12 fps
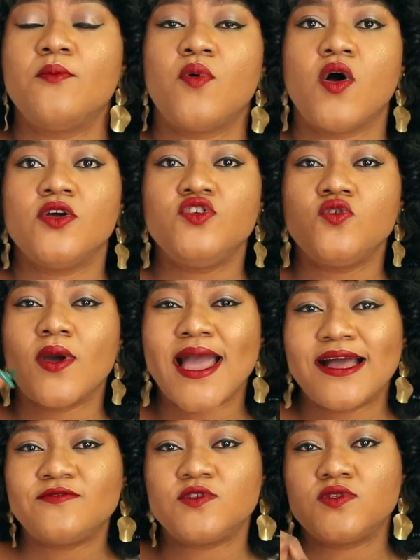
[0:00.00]
But you
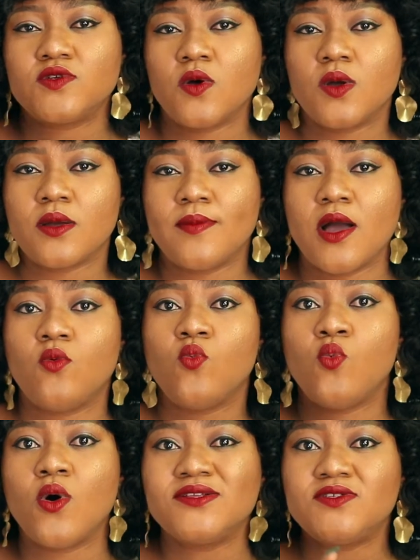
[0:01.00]
have to talk about
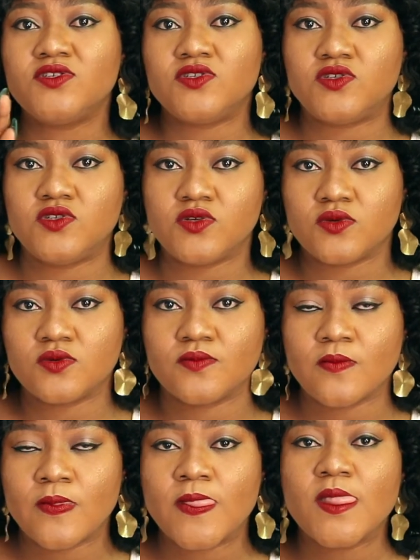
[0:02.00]
what to do
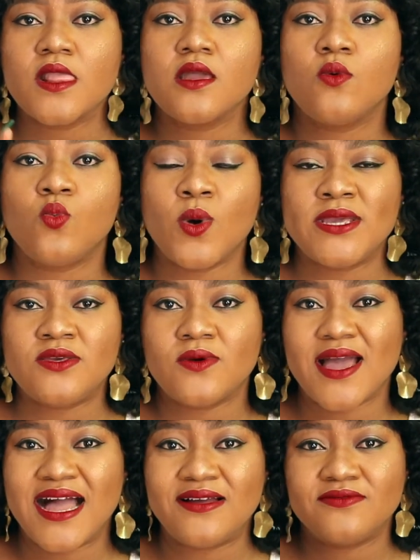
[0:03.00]
when you
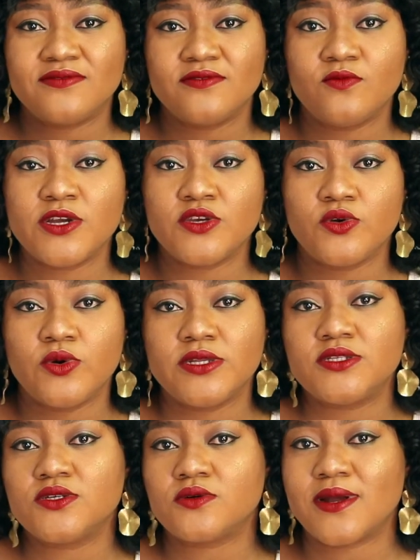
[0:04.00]
go
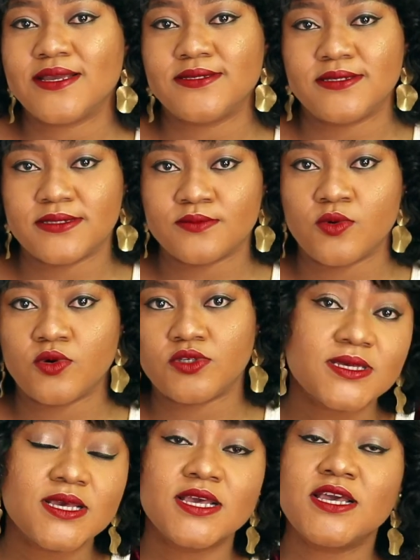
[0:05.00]
into crisis mode.